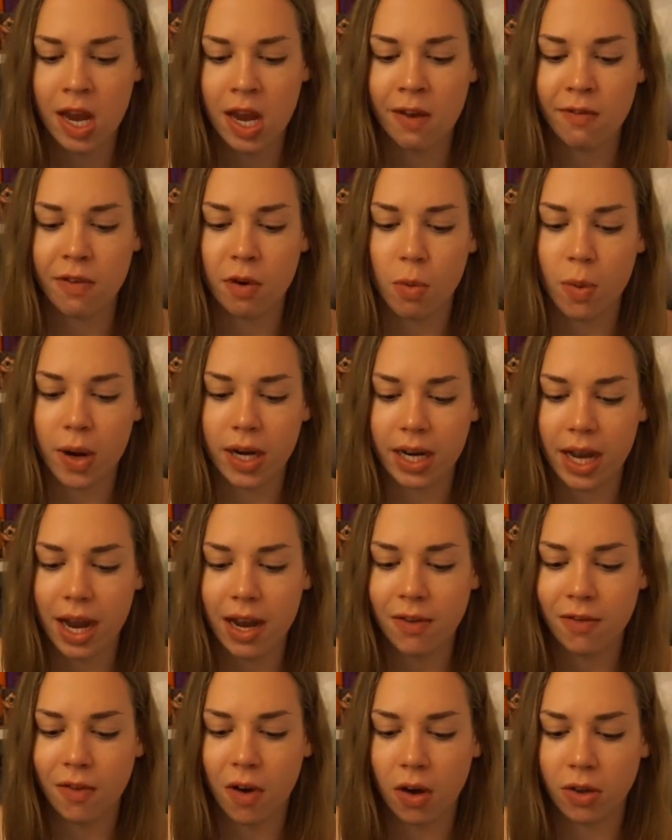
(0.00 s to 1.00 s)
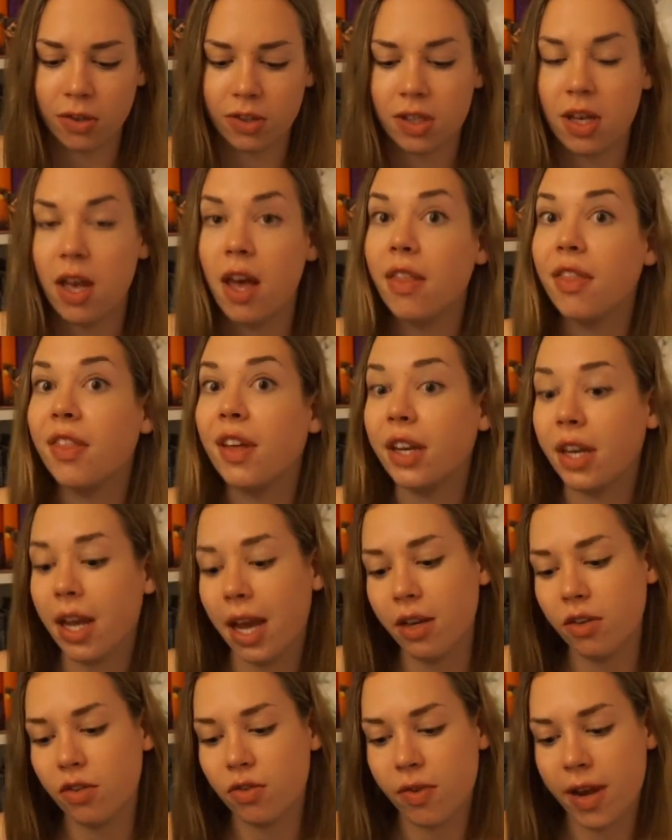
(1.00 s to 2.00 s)
For when night falls, the
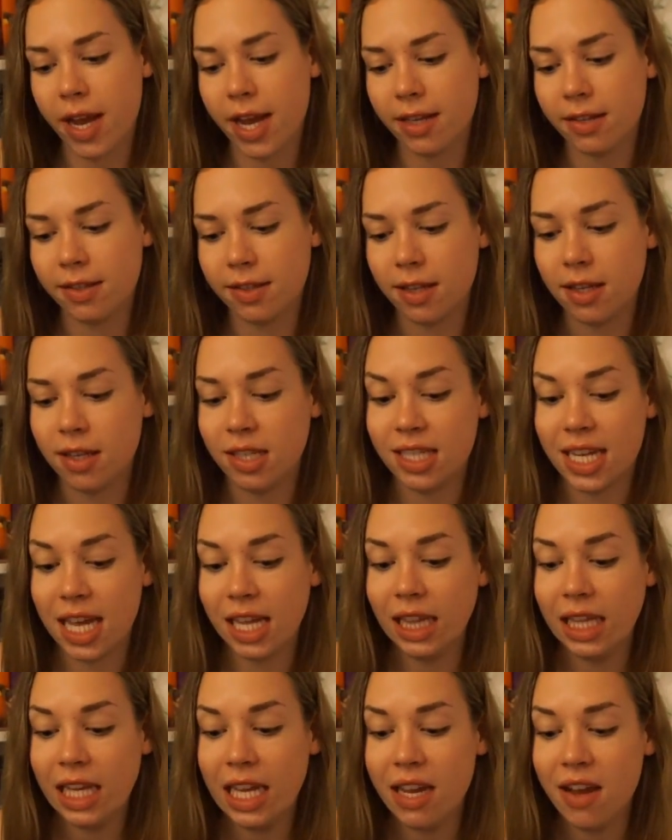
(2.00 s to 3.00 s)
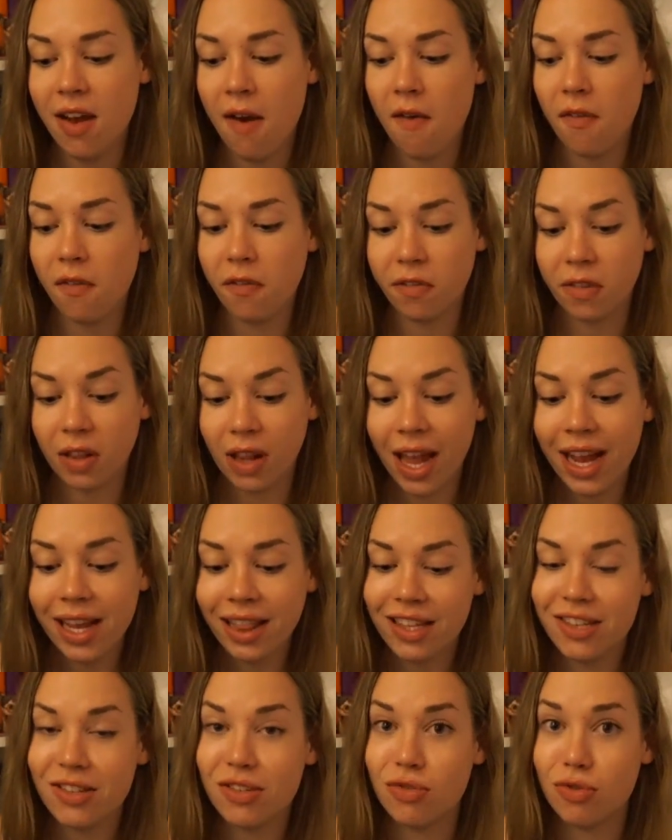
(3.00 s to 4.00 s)
night drakes, deadly,
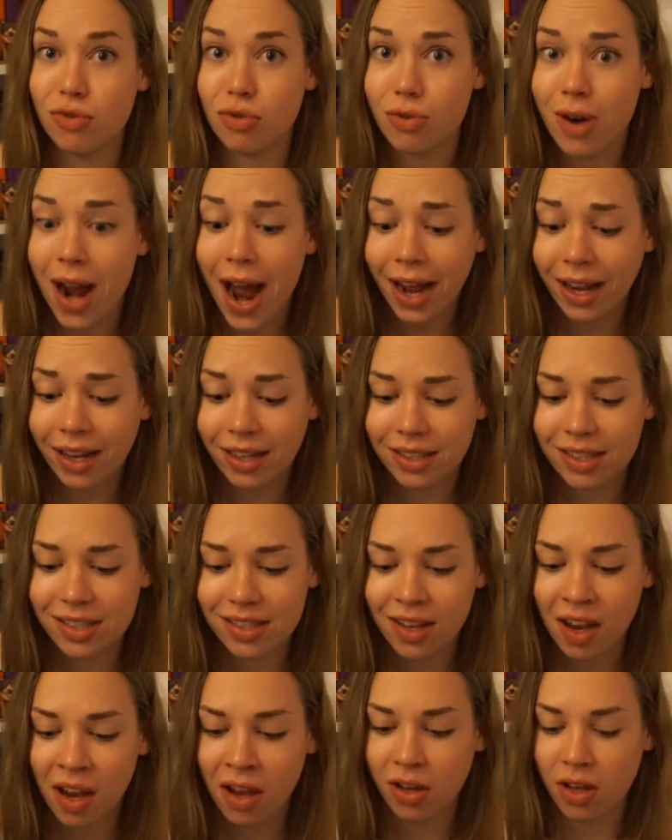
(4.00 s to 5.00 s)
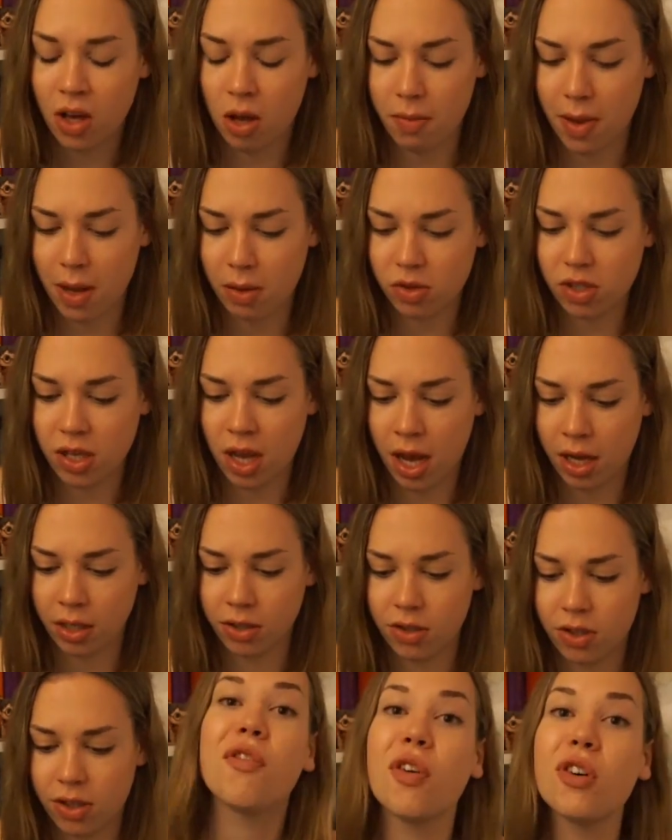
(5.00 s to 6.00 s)
flightless dragons come out to
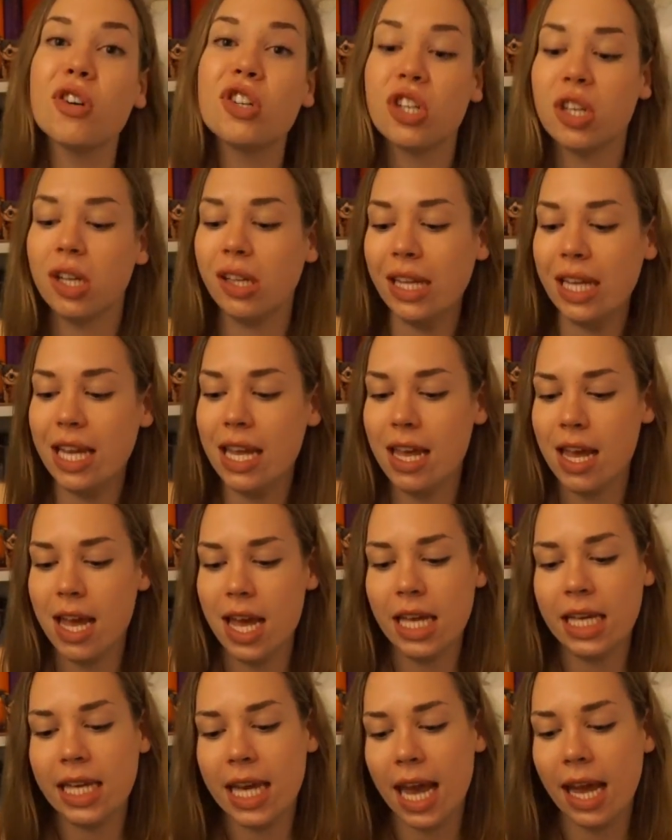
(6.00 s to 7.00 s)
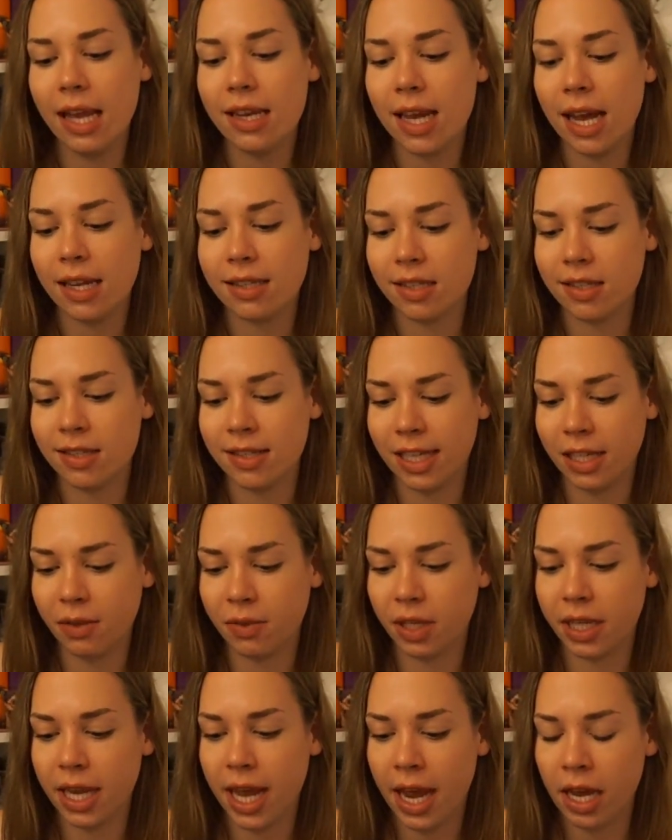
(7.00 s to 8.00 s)
hunt. Fortunately, Kate has a
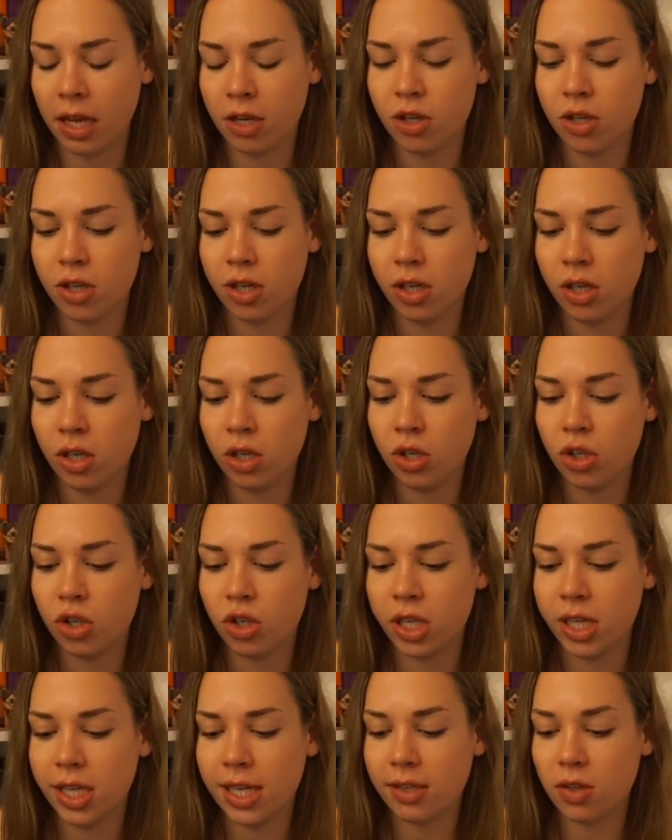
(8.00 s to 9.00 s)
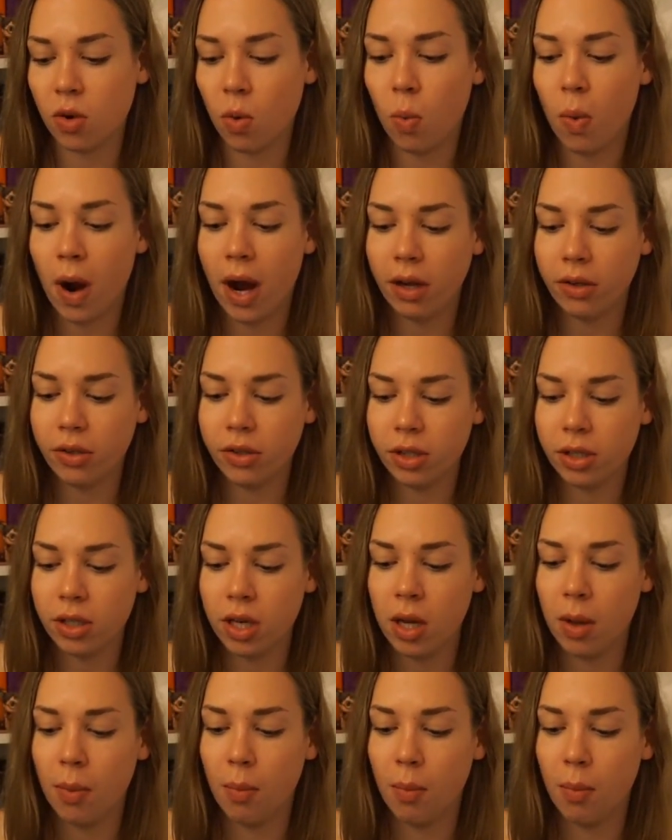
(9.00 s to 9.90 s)
secret edge. She is a wilder,